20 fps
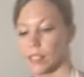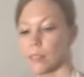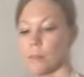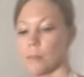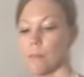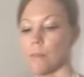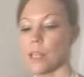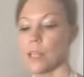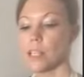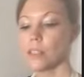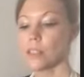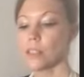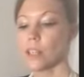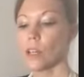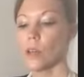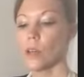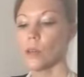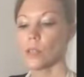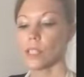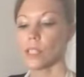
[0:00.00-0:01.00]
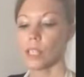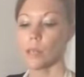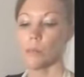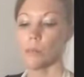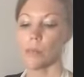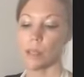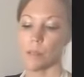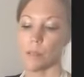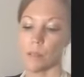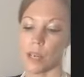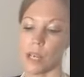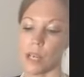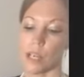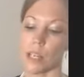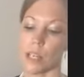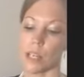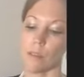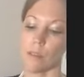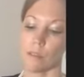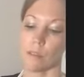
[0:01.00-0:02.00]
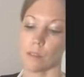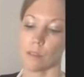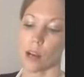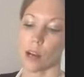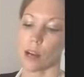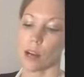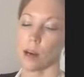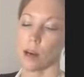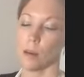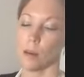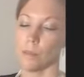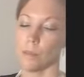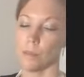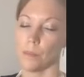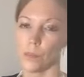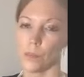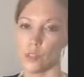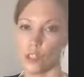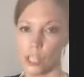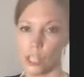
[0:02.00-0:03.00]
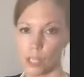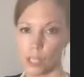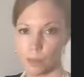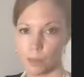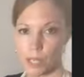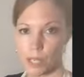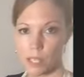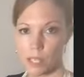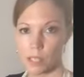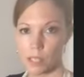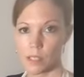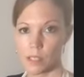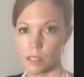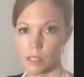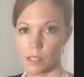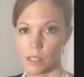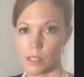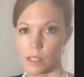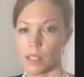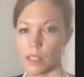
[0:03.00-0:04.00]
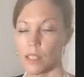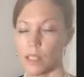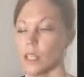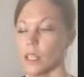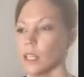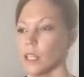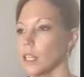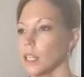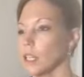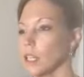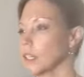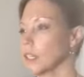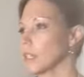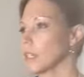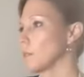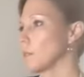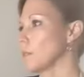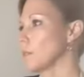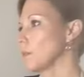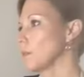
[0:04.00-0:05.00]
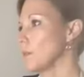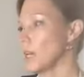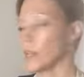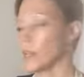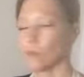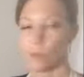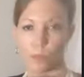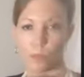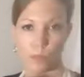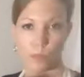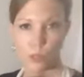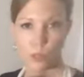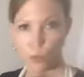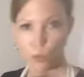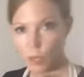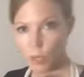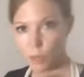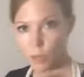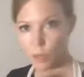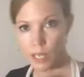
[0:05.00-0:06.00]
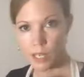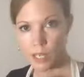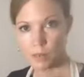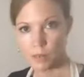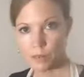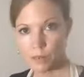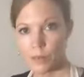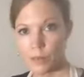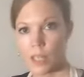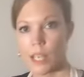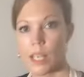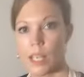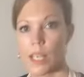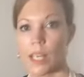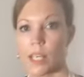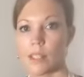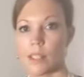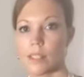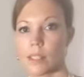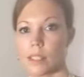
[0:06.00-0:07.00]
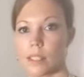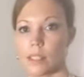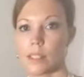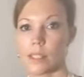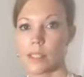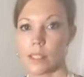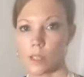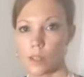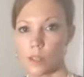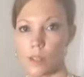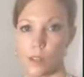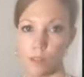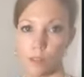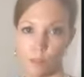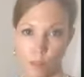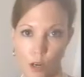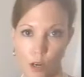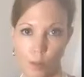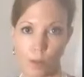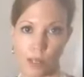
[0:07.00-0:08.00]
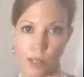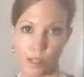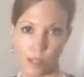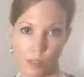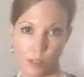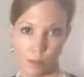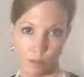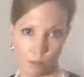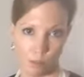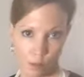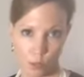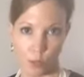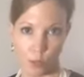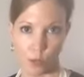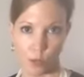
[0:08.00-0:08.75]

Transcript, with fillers: miso can be made from chickpeas. It can be made from soybean. It's considered a fermented food.